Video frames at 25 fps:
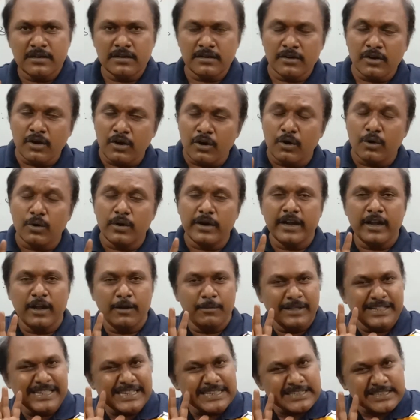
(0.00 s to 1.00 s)
No, it will
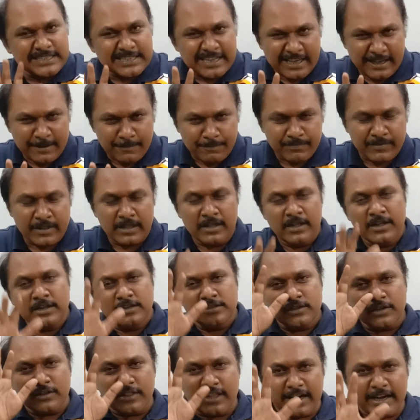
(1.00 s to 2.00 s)
be the same.
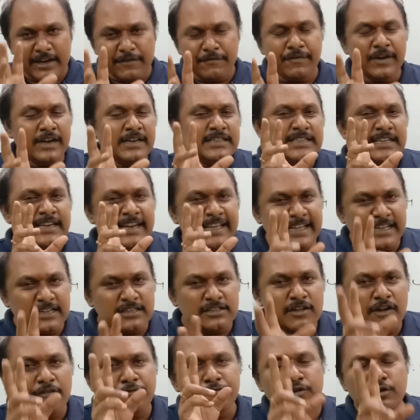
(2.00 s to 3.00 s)
So the difference in age
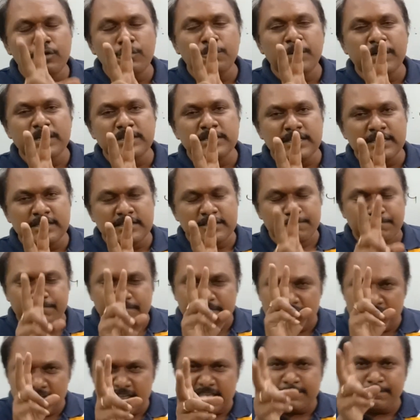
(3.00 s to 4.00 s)
of two persons,
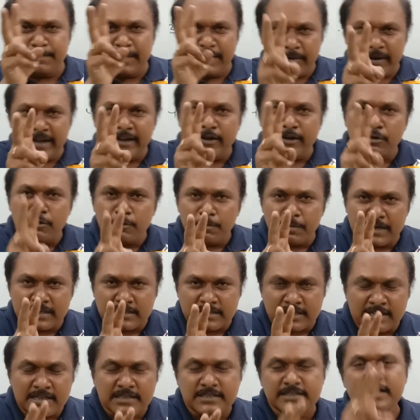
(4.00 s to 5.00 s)
that is between two
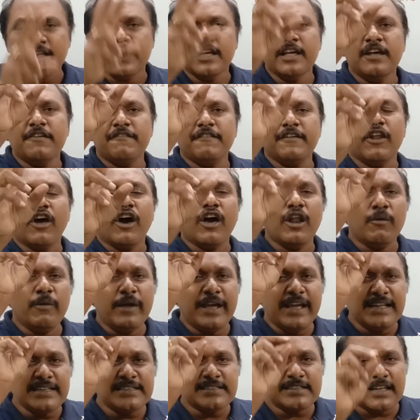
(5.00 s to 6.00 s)
persons, will
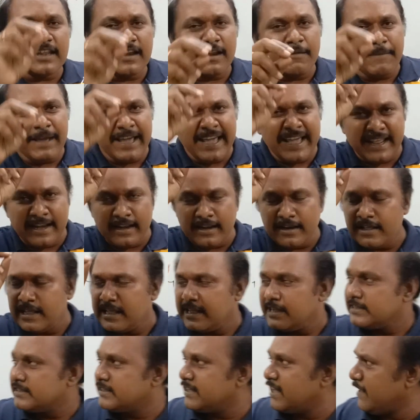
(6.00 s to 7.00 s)
always
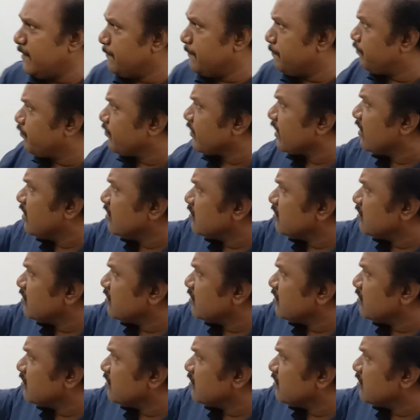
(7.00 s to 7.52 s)
remain same.